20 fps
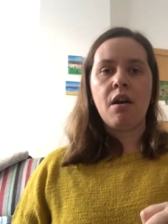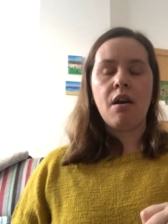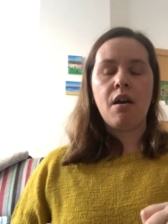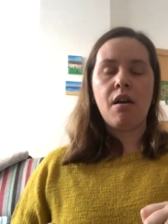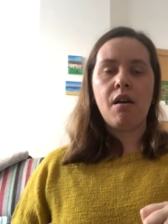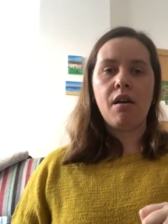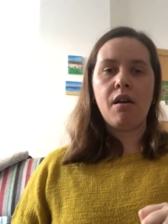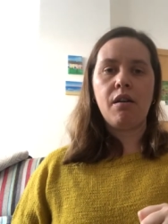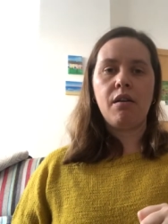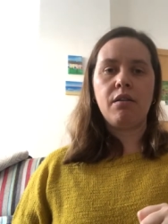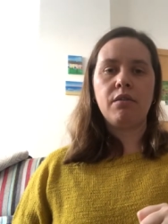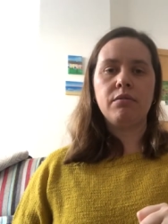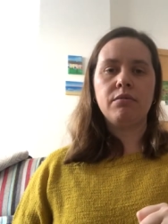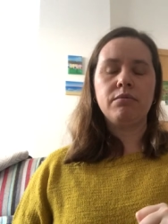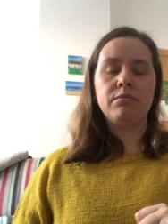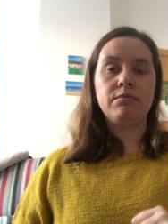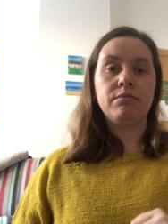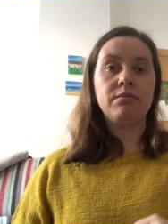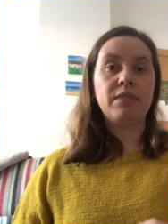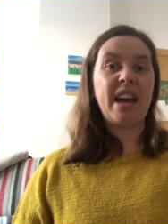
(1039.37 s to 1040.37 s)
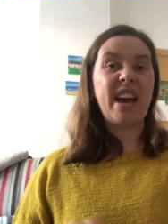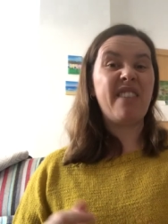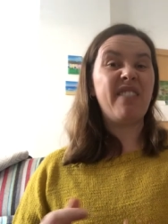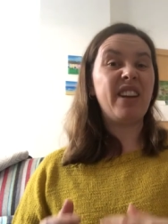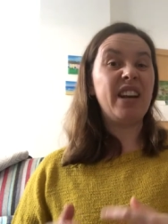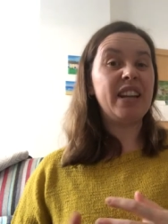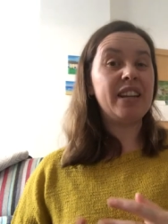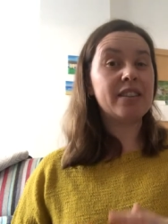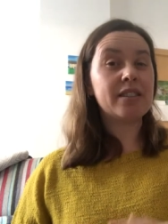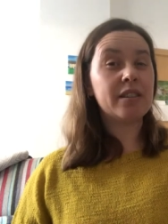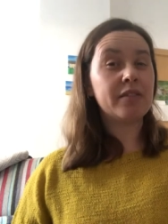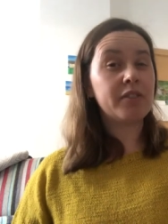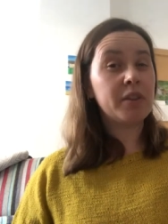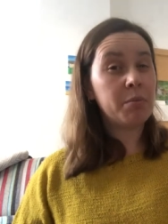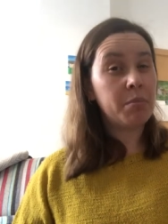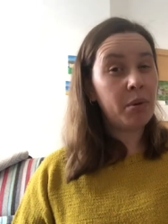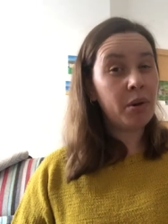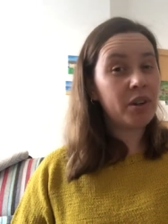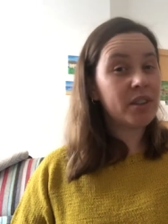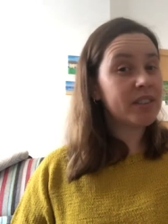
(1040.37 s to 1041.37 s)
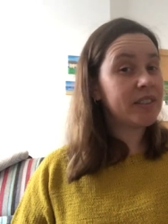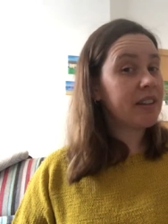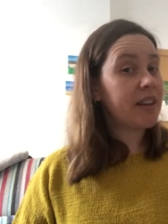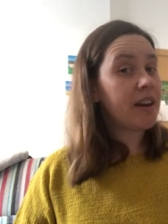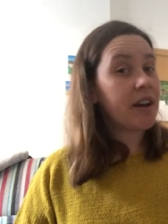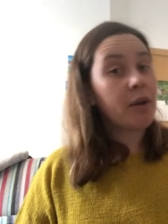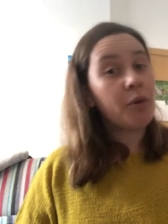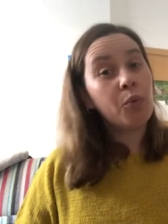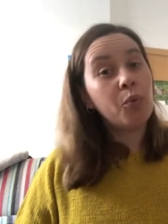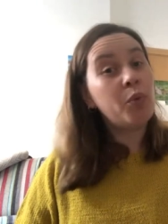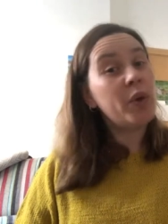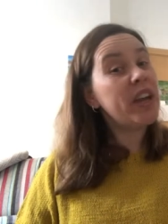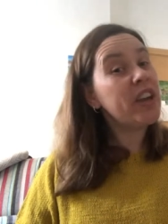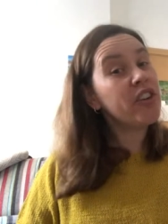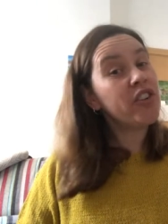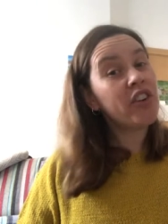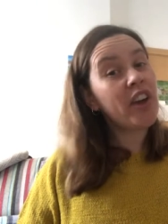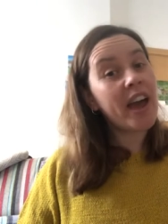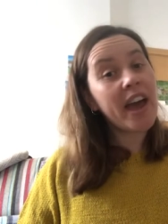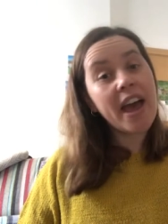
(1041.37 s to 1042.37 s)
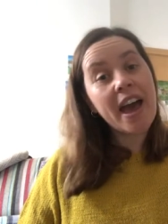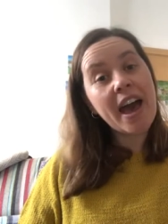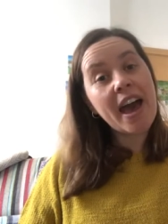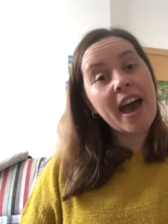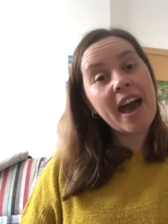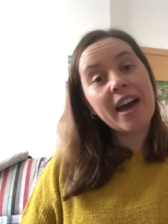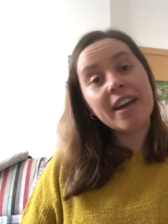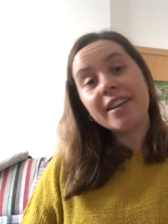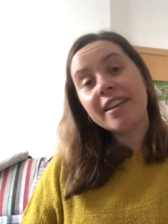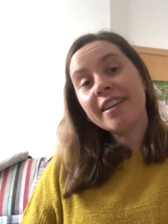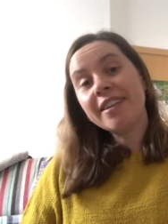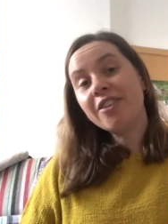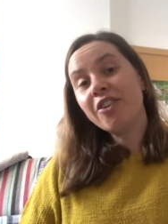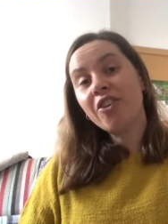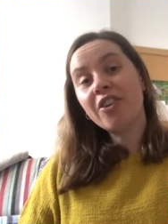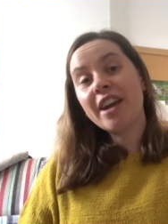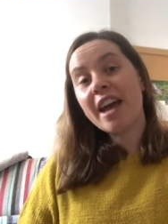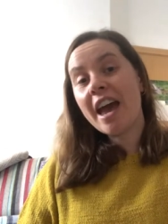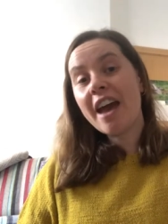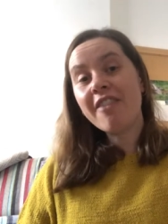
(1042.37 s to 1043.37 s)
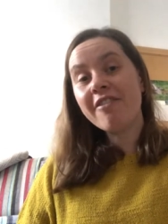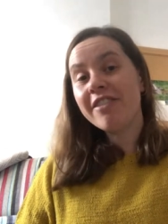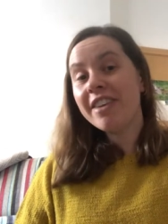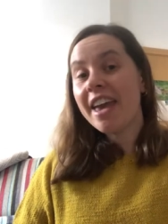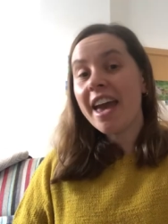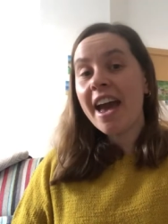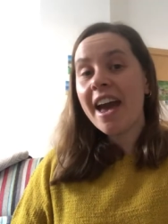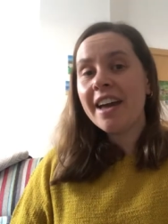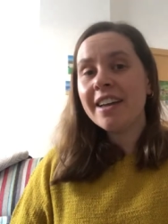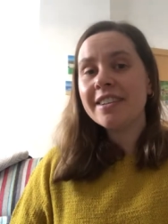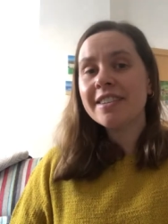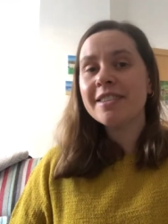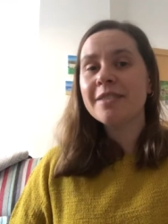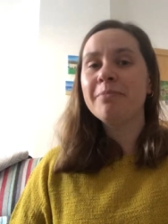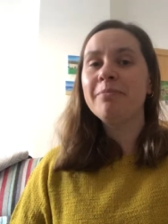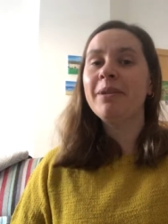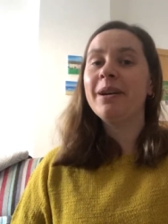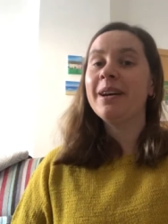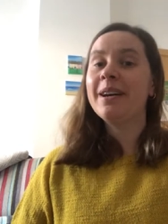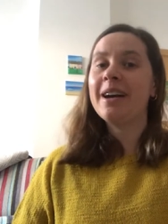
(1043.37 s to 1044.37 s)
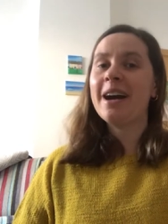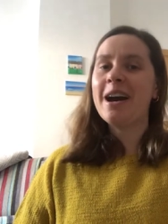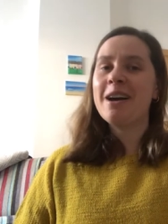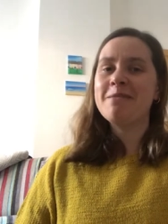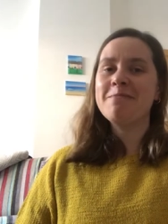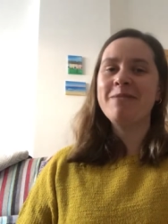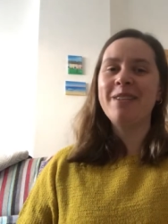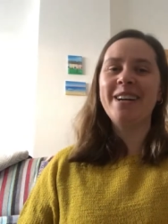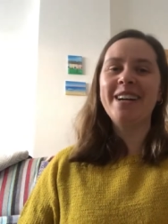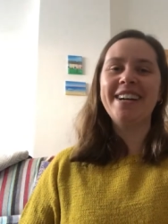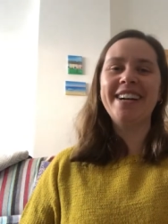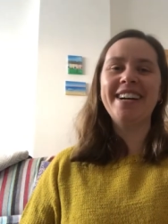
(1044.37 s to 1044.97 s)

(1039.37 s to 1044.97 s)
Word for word: uh, have a list of the books that I wish I had and don't have yet, but I'm,